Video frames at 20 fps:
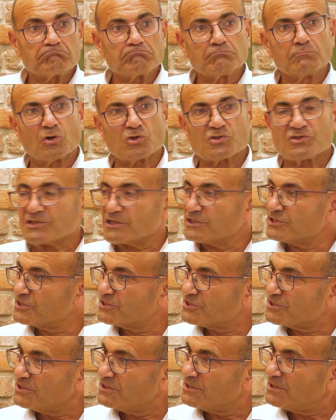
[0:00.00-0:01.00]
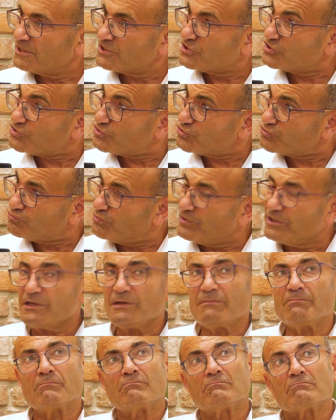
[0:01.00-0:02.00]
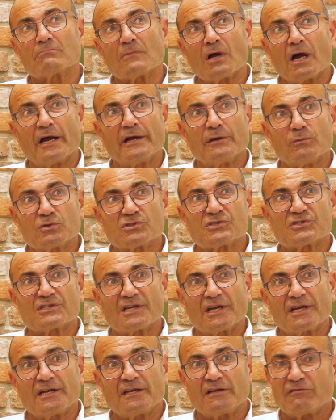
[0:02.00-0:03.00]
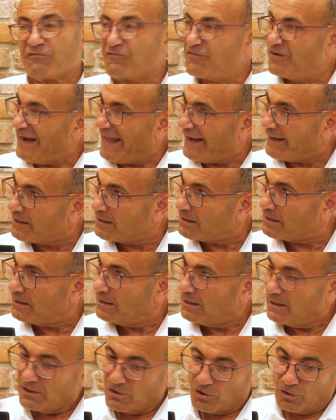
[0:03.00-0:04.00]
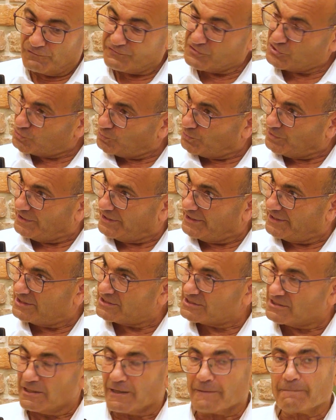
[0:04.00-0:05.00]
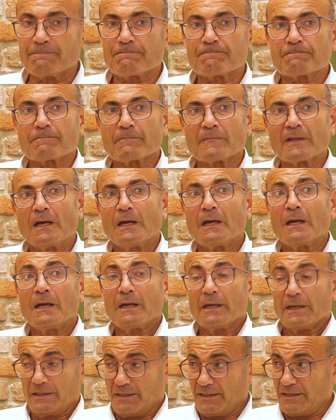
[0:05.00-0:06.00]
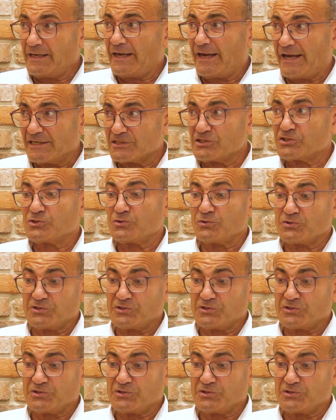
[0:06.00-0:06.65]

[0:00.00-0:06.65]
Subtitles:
most extreme, I would say, flank of Sunni Islam. He has to